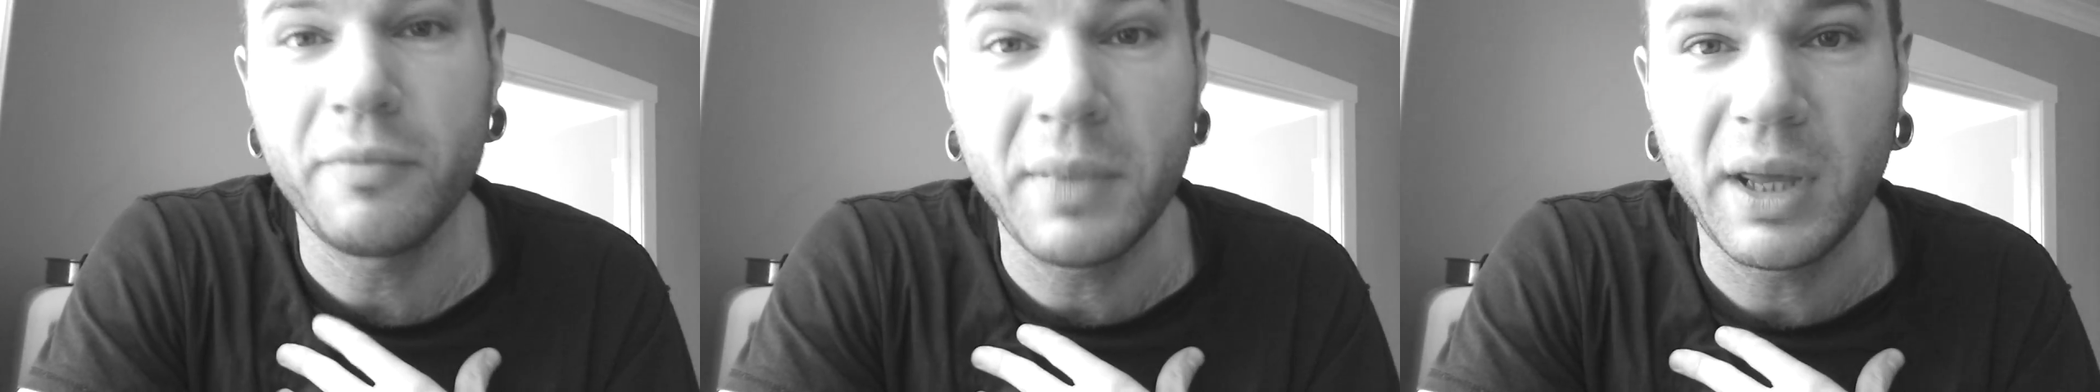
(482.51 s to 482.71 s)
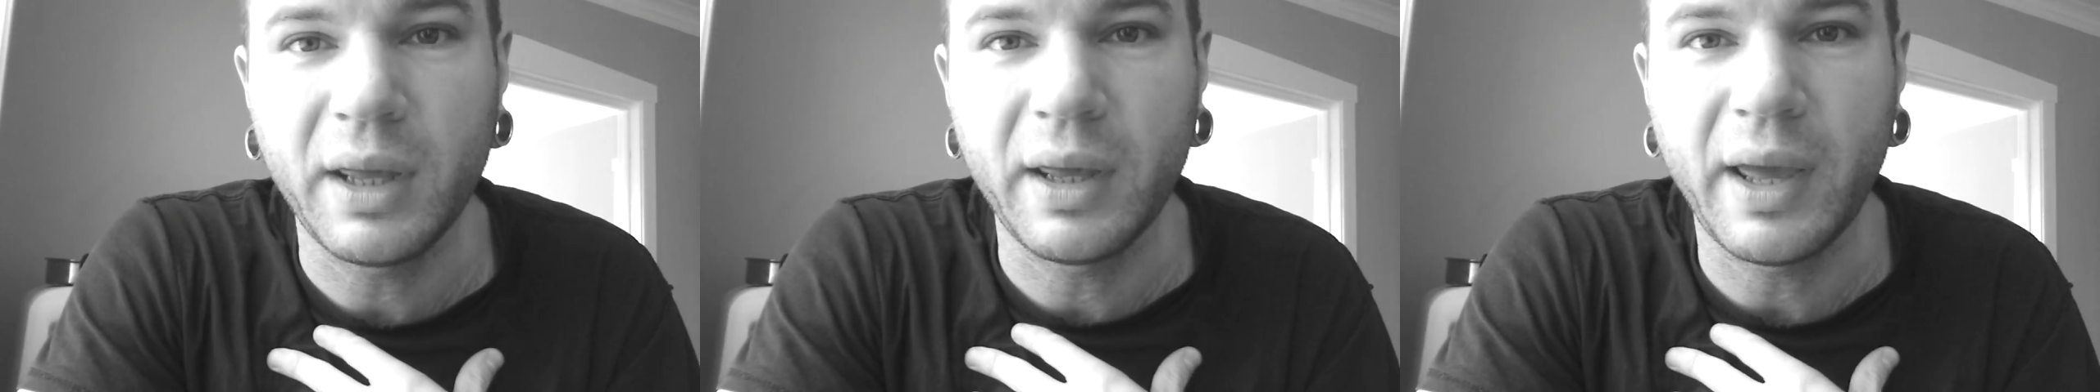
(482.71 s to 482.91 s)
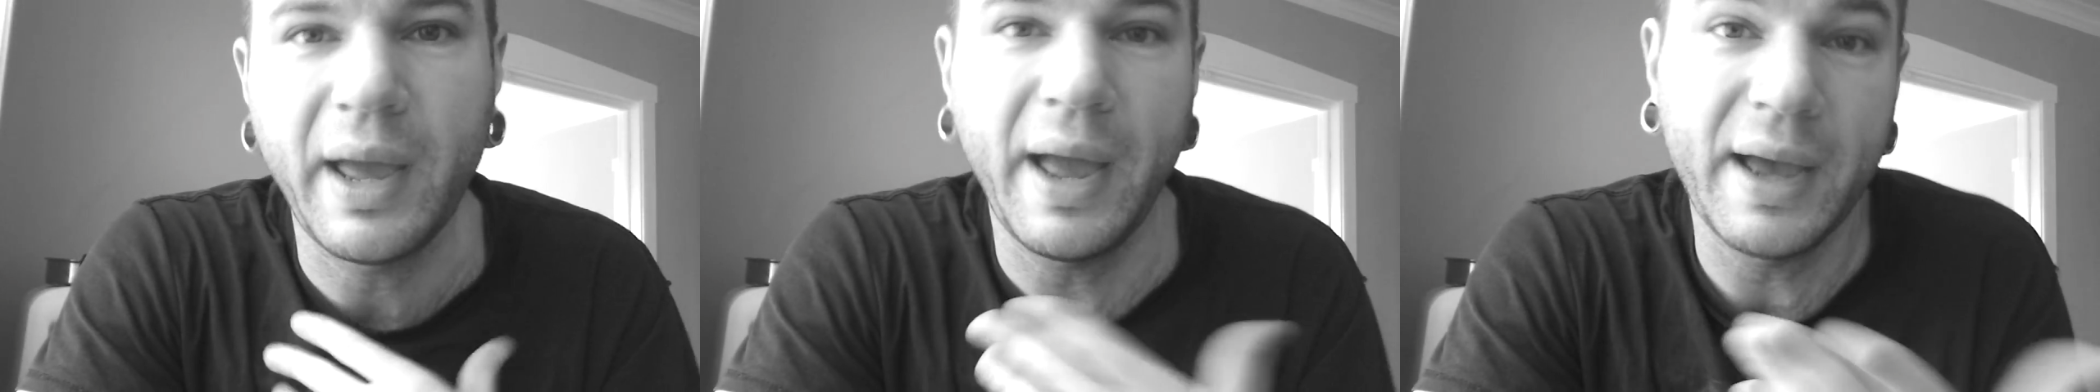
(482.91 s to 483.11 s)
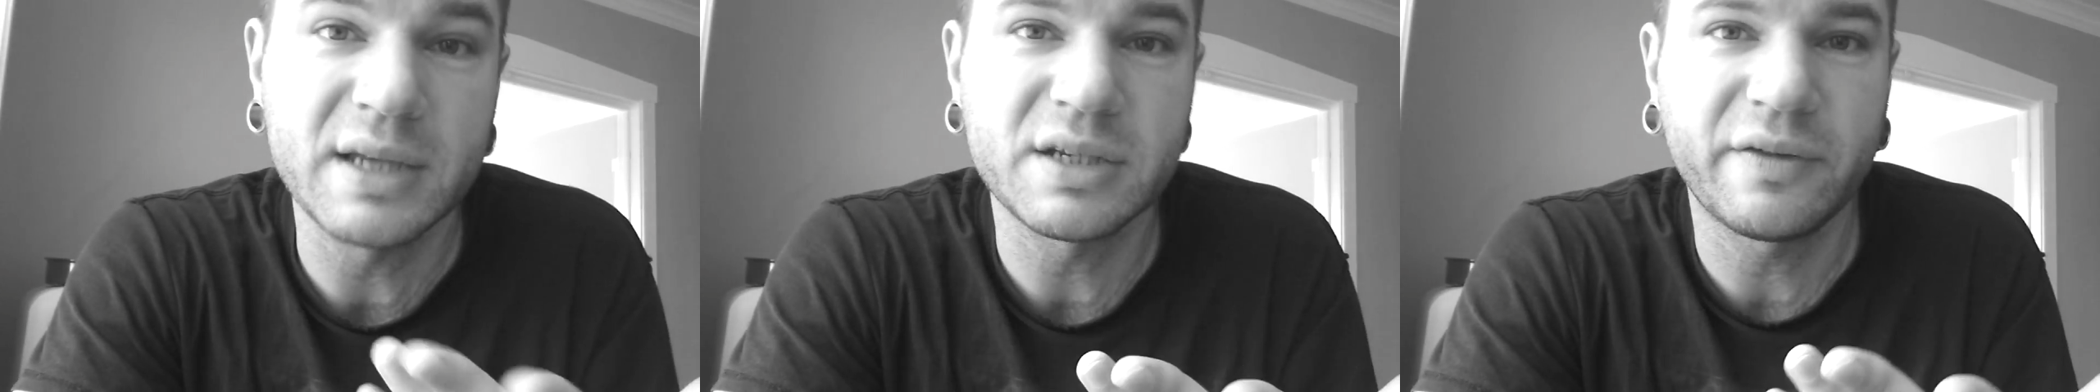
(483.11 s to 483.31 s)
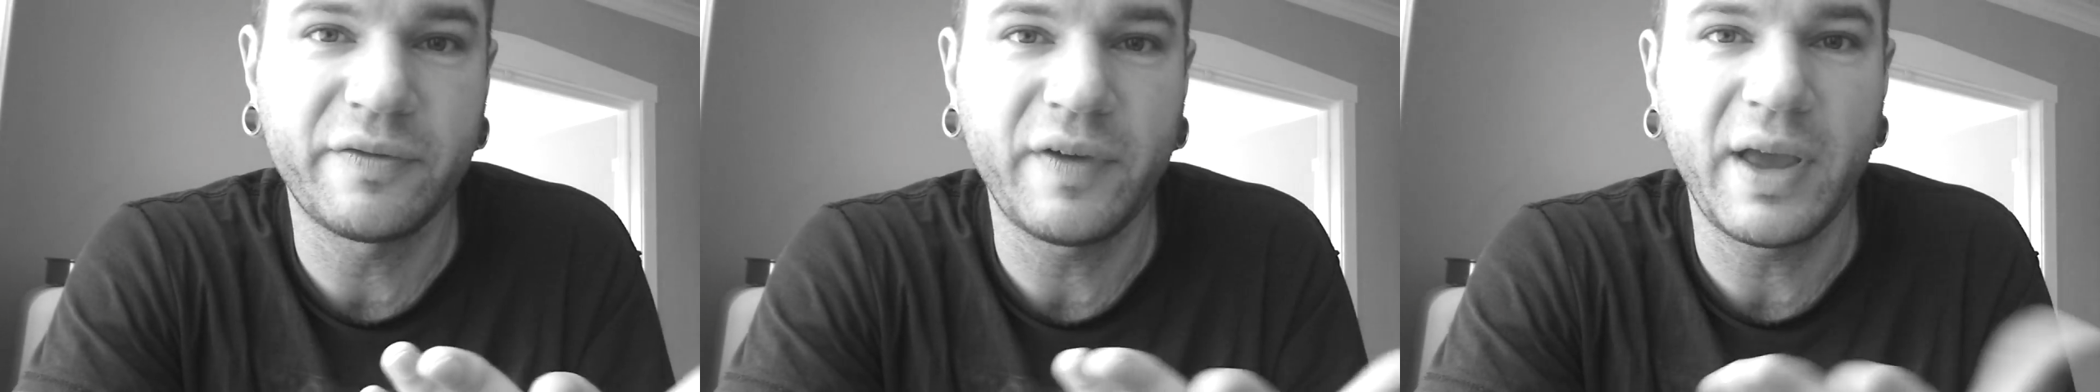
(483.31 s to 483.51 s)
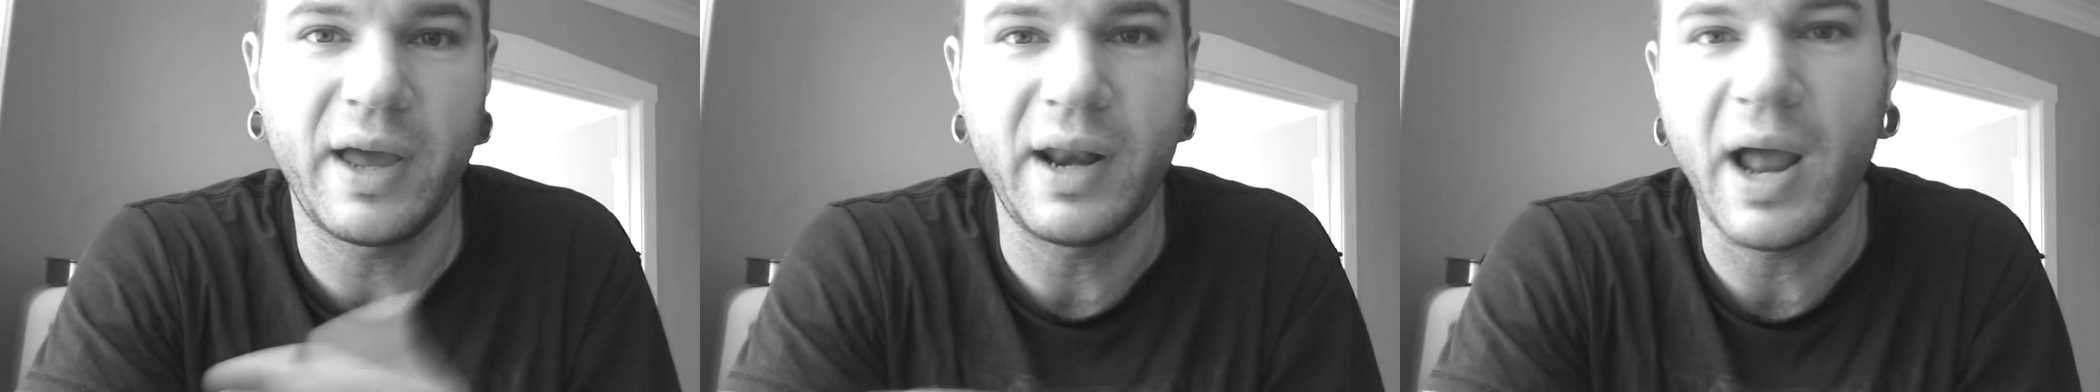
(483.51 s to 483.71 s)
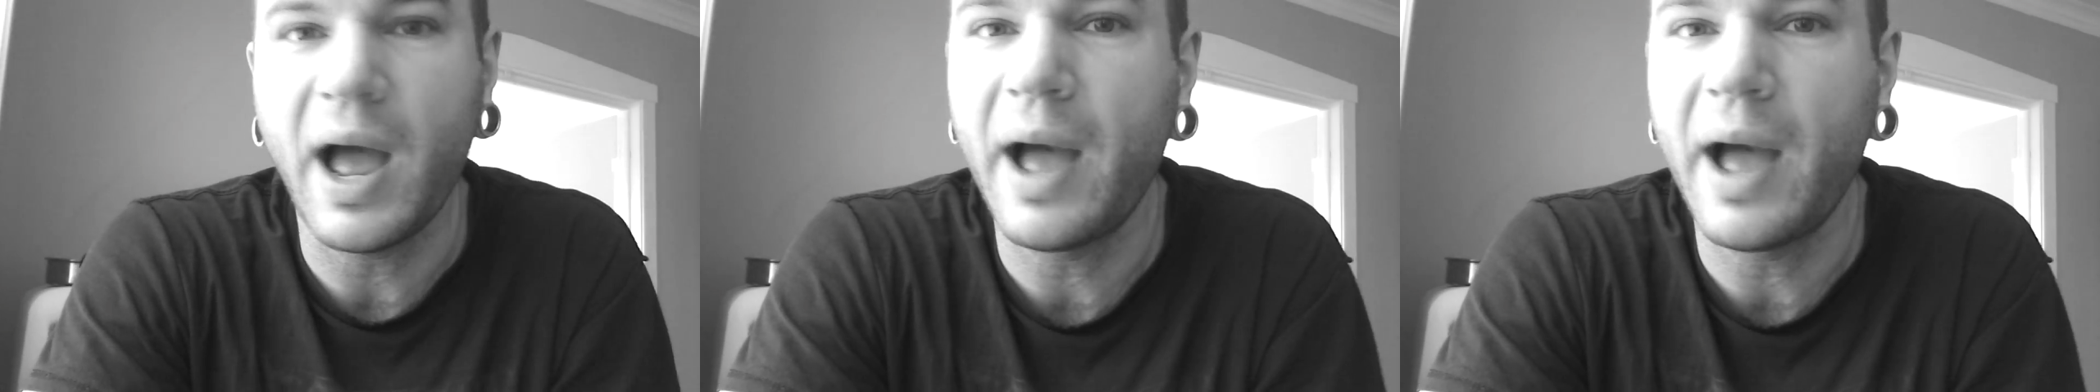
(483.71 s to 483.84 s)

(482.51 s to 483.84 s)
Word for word: me as a fan.